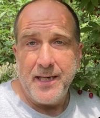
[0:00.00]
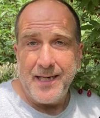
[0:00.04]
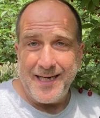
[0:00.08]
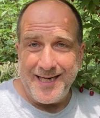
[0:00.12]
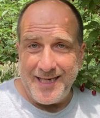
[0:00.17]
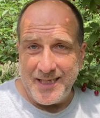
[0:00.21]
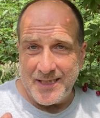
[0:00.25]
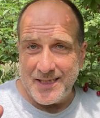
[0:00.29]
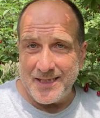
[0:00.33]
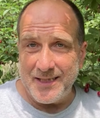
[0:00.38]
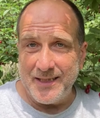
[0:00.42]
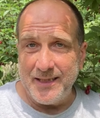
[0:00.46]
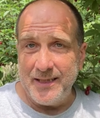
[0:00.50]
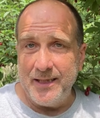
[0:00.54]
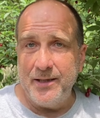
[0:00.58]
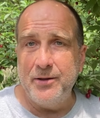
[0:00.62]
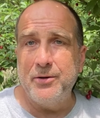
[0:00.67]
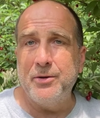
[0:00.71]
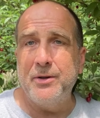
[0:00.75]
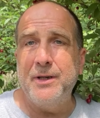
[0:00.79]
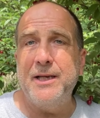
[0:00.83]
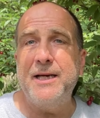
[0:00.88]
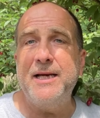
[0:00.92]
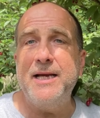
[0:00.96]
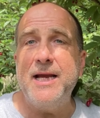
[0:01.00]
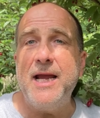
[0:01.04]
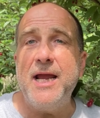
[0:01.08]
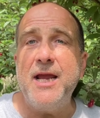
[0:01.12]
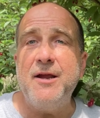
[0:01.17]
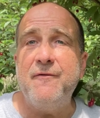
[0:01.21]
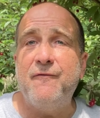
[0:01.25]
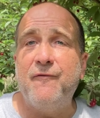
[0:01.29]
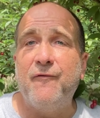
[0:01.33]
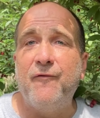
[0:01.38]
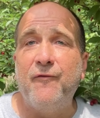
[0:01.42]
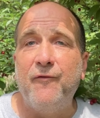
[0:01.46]
It's literally a
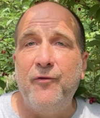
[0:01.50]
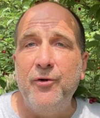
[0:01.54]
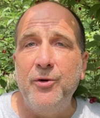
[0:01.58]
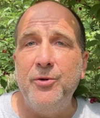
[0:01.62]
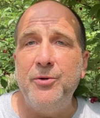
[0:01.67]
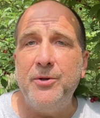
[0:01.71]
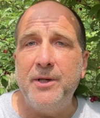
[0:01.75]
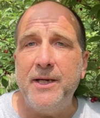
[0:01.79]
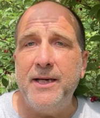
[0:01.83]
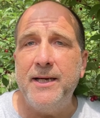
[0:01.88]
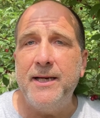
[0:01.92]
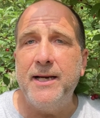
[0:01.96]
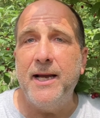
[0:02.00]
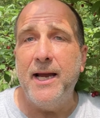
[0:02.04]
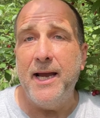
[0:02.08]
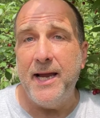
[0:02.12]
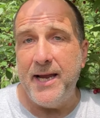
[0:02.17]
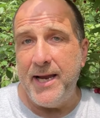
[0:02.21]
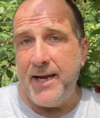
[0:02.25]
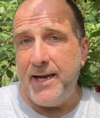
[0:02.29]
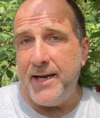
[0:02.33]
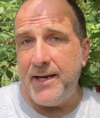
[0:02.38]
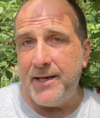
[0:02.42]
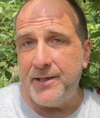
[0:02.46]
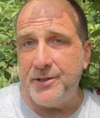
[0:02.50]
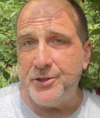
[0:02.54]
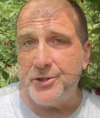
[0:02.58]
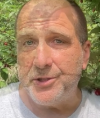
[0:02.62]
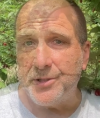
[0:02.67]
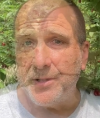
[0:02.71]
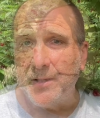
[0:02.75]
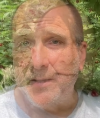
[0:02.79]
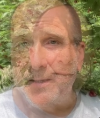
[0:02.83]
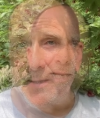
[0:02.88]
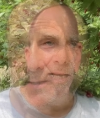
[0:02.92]
fruiting hedge.